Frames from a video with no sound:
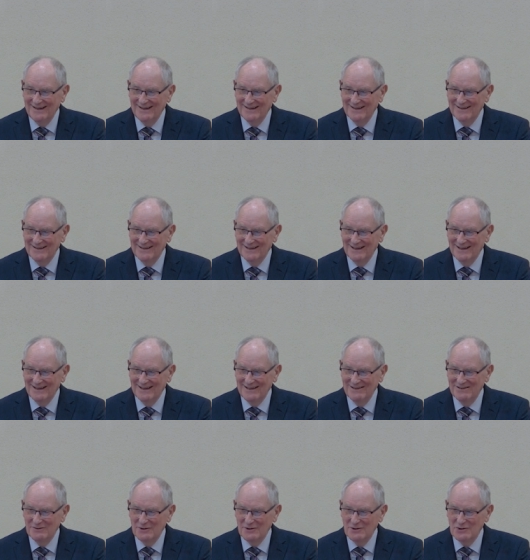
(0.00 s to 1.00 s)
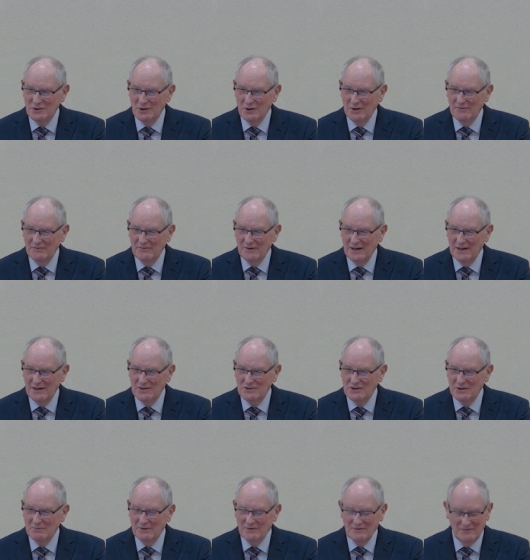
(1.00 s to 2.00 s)
and uh, to enjoy
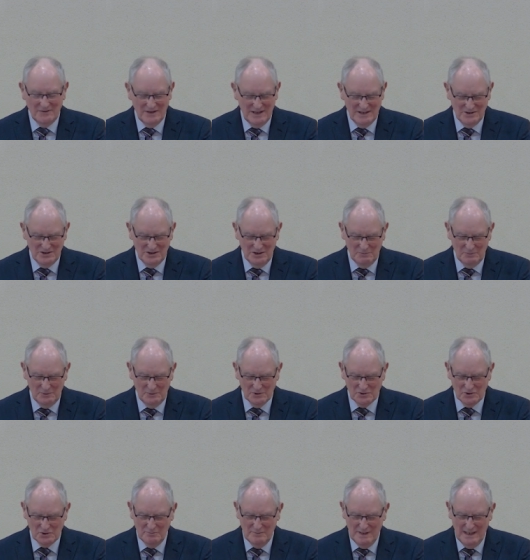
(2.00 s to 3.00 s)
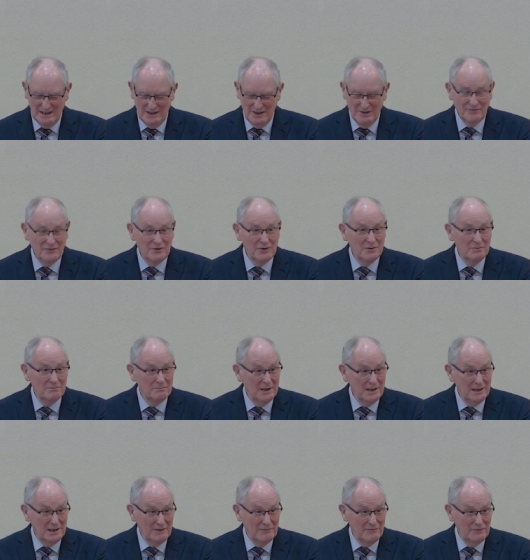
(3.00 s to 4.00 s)
fellowship and friendship with so many of you.
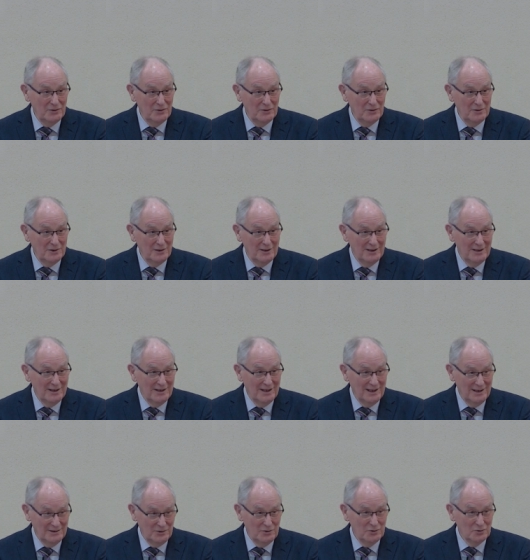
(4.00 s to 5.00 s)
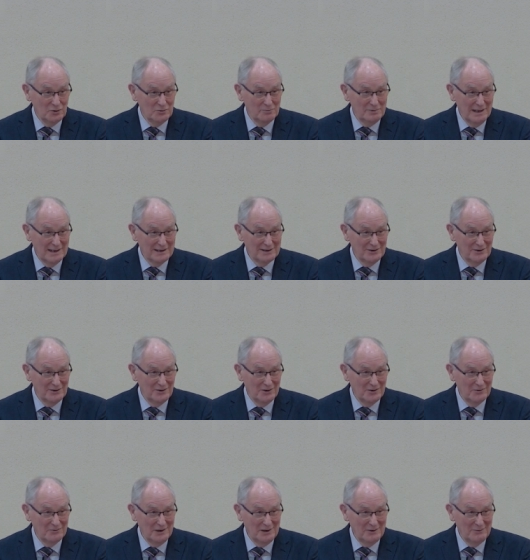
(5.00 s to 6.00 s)
Many of you I do go back a
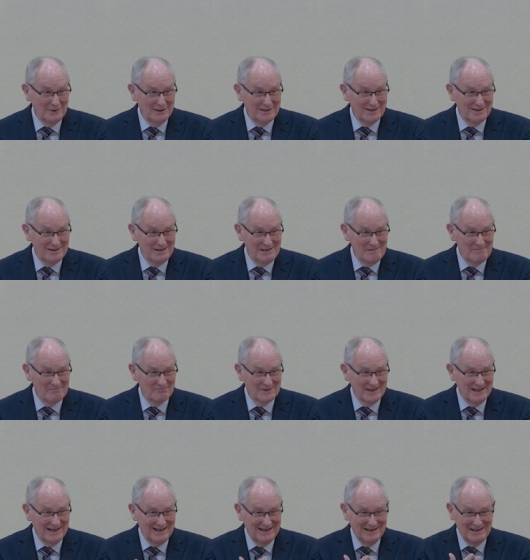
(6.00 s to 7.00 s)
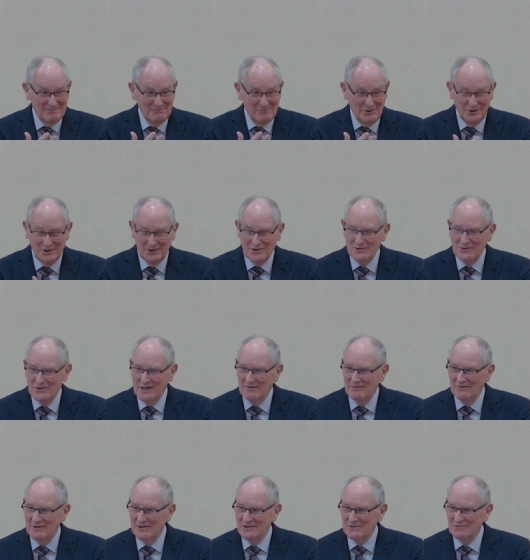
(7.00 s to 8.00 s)
long way with, uh, Brother
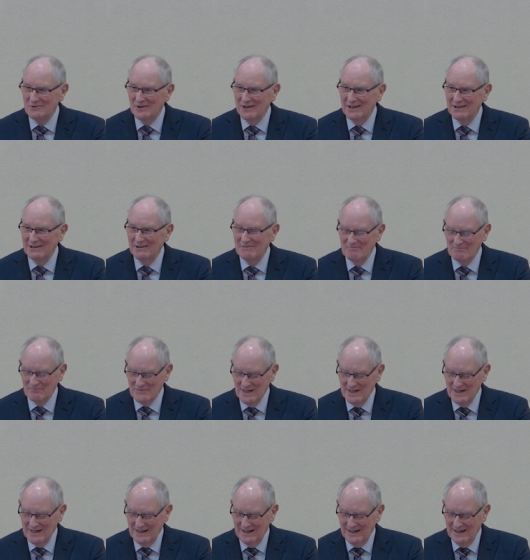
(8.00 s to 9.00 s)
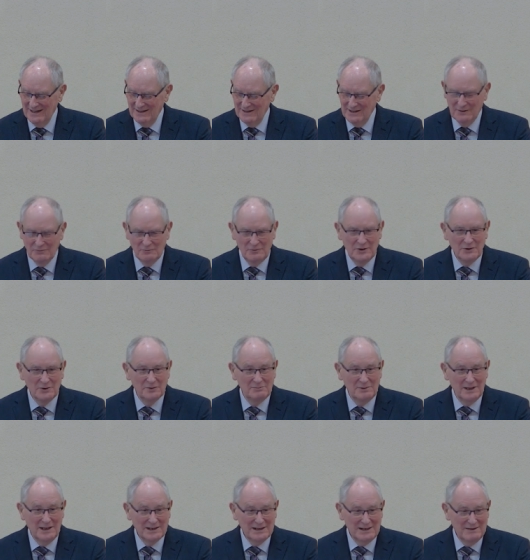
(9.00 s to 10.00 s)
Trevor as well. Uh, I think we go
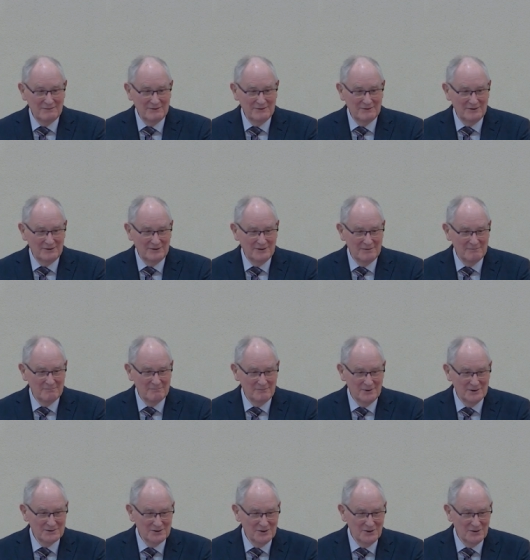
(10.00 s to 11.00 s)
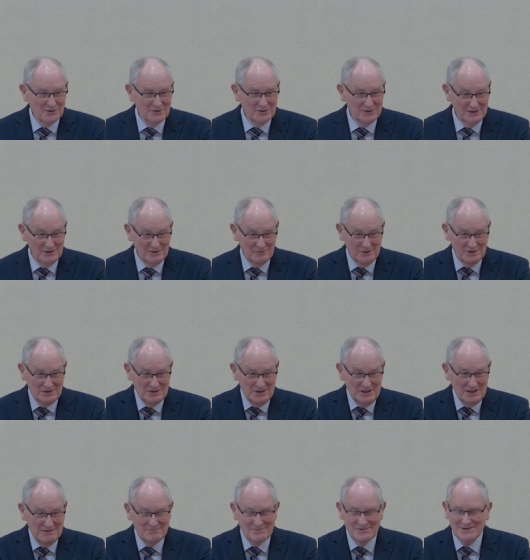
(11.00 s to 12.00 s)
back even much longer than with
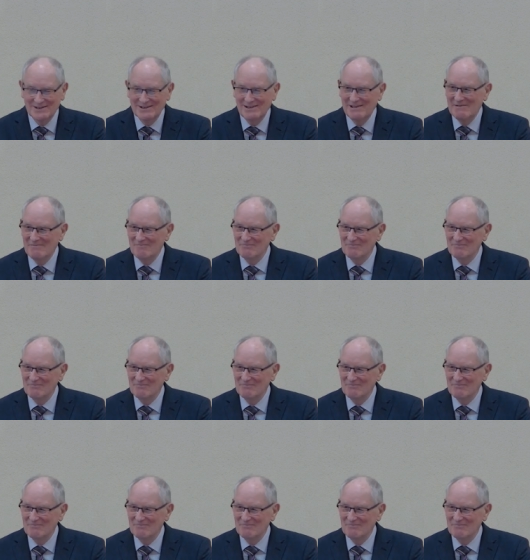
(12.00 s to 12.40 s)
James.